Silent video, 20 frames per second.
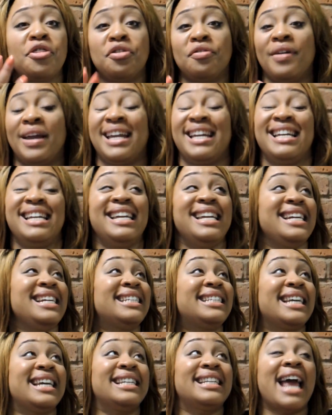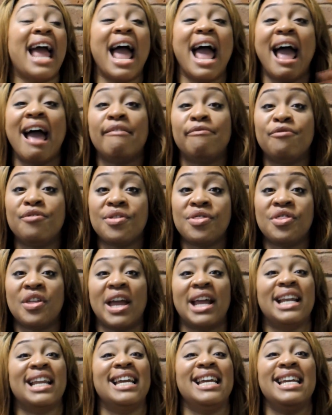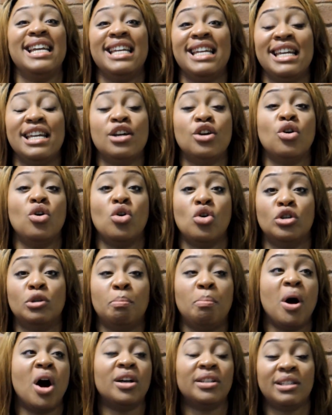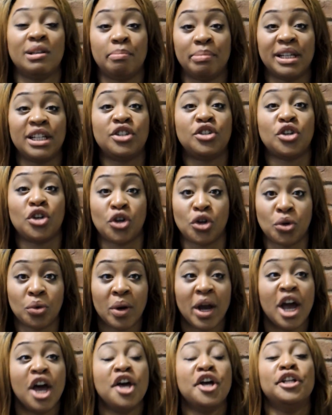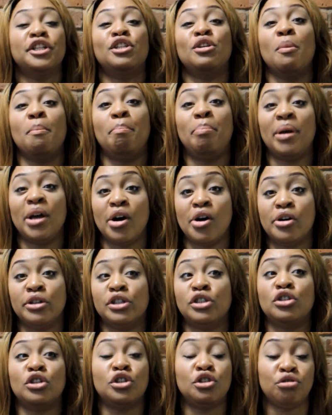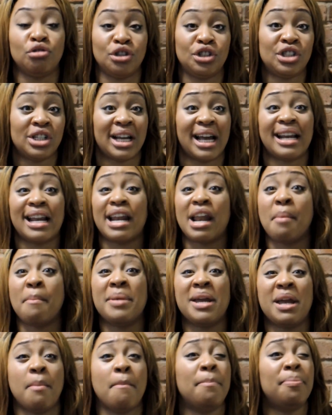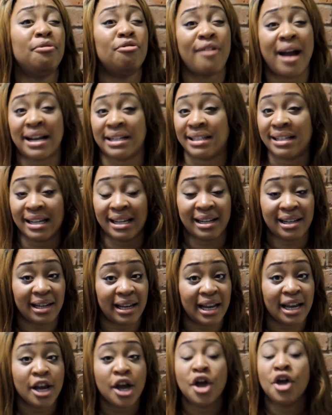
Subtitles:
3, he did everything he could possibly do to build the trust again, and I mean practically.